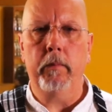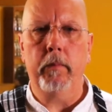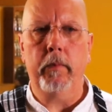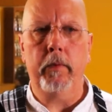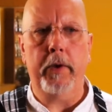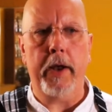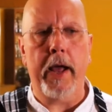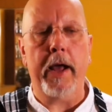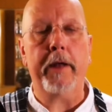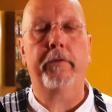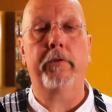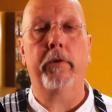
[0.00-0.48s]

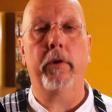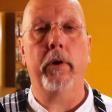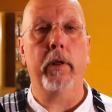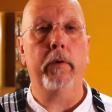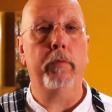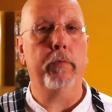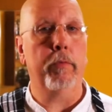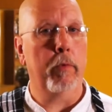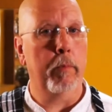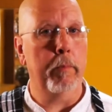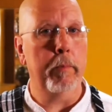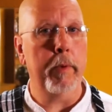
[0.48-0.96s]
naturally
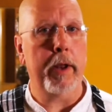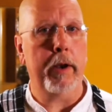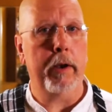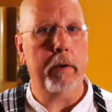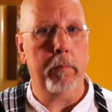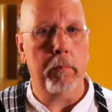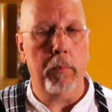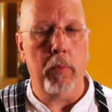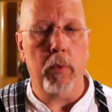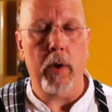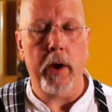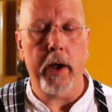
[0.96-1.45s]

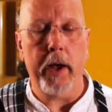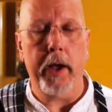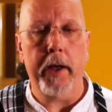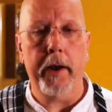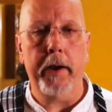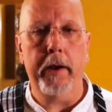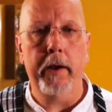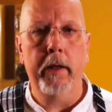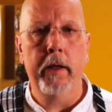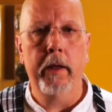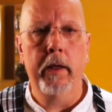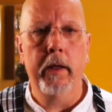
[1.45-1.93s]
fermented
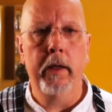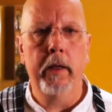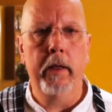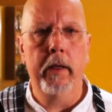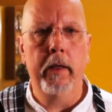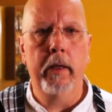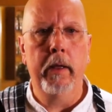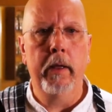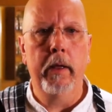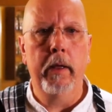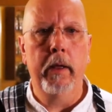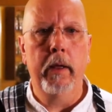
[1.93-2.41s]
bread,
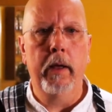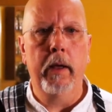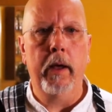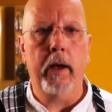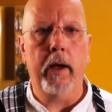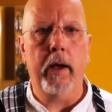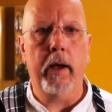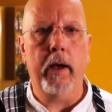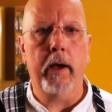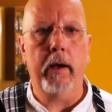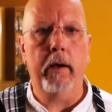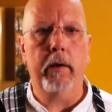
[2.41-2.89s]

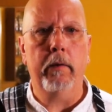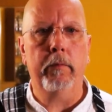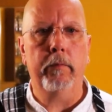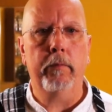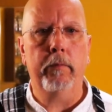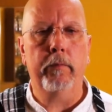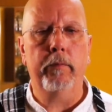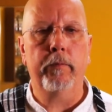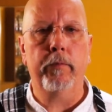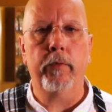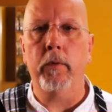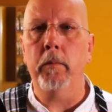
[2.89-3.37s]

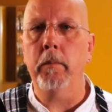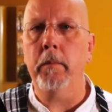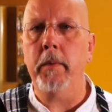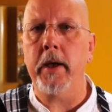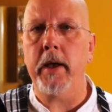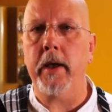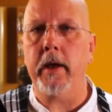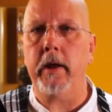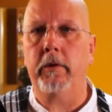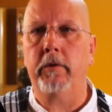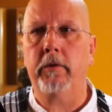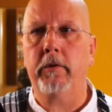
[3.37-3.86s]

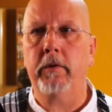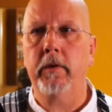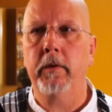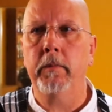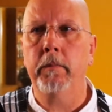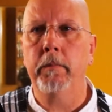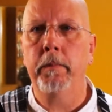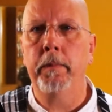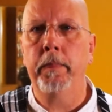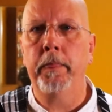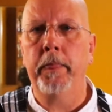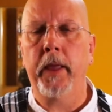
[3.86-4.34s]
ferments.
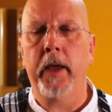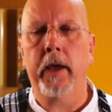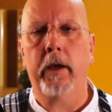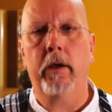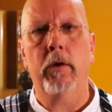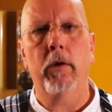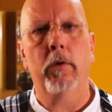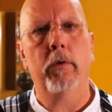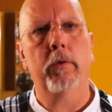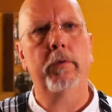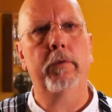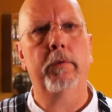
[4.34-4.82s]
It
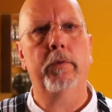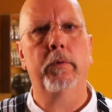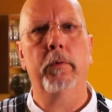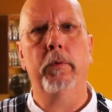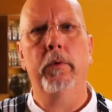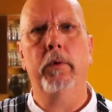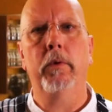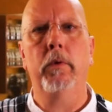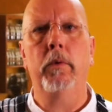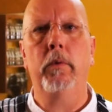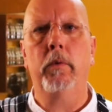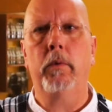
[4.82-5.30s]
goes
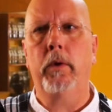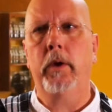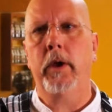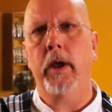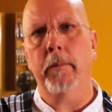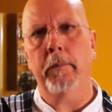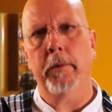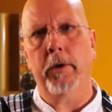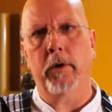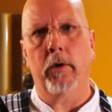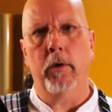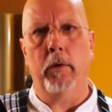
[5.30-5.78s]
through
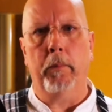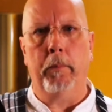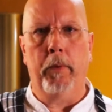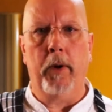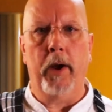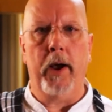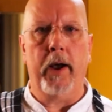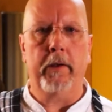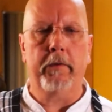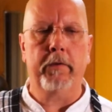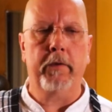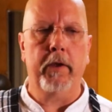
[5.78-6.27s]
chemical
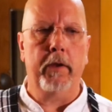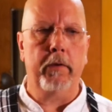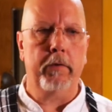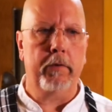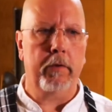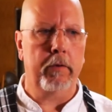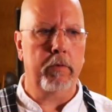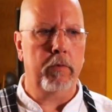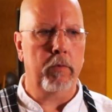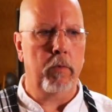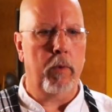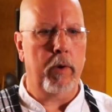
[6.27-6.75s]

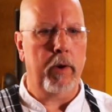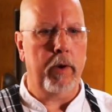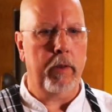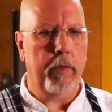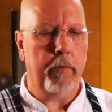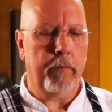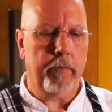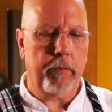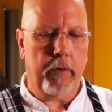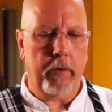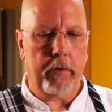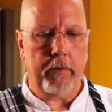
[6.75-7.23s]
processes. One of the
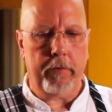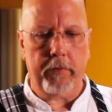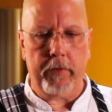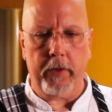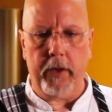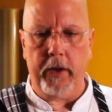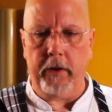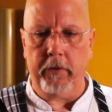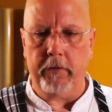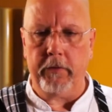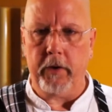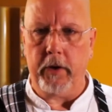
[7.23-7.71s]
first
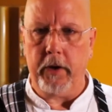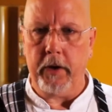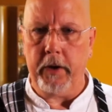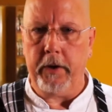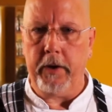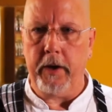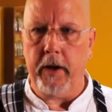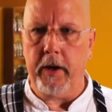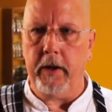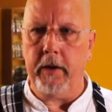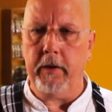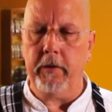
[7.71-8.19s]
things that it
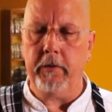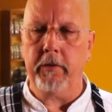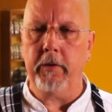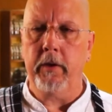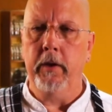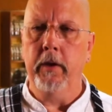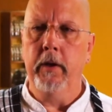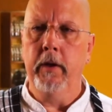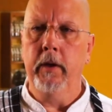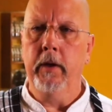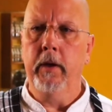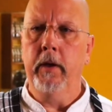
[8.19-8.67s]
does
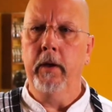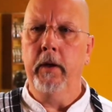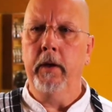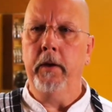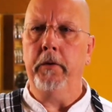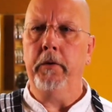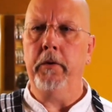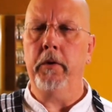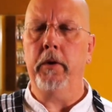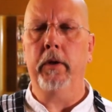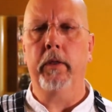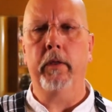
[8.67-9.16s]

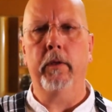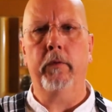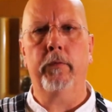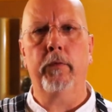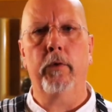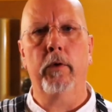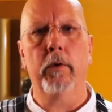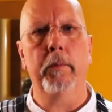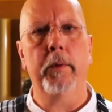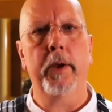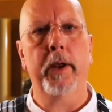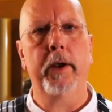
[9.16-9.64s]
during the
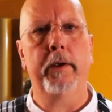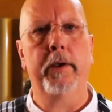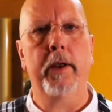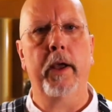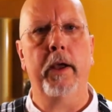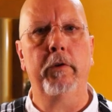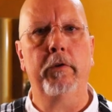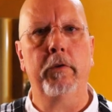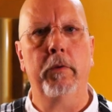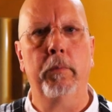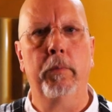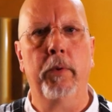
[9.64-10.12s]

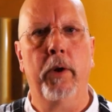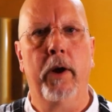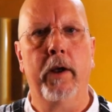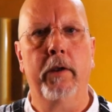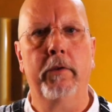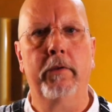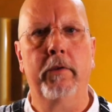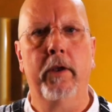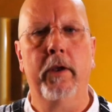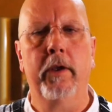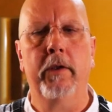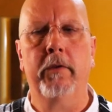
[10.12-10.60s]
fermentation
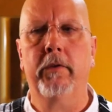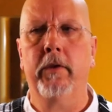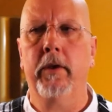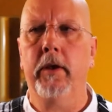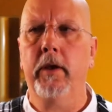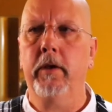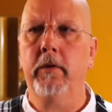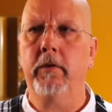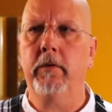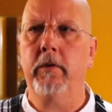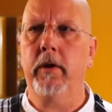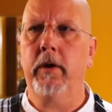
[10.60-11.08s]
process
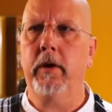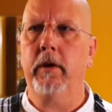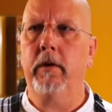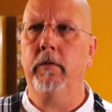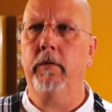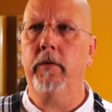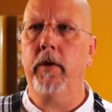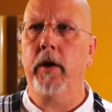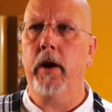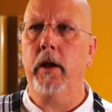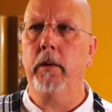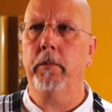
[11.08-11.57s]
is it
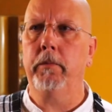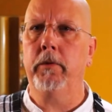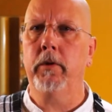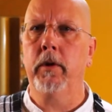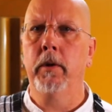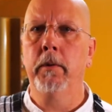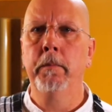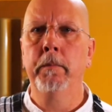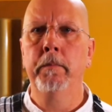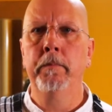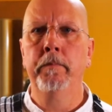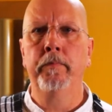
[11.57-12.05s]
develops
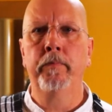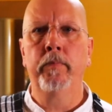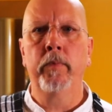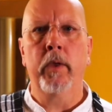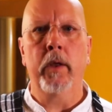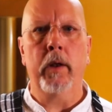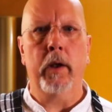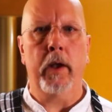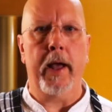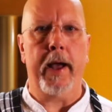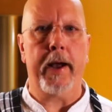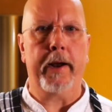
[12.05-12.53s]

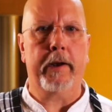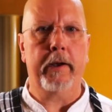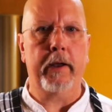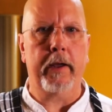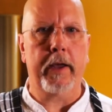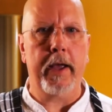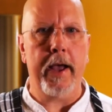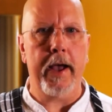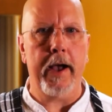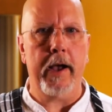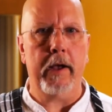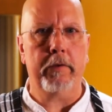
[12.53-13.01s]

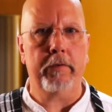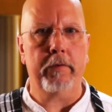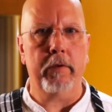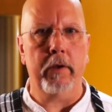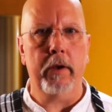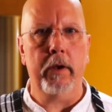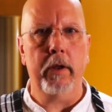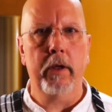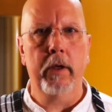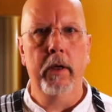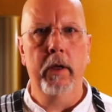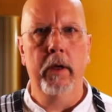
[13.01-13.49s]
lactic
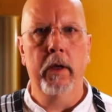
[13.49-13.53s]
acid,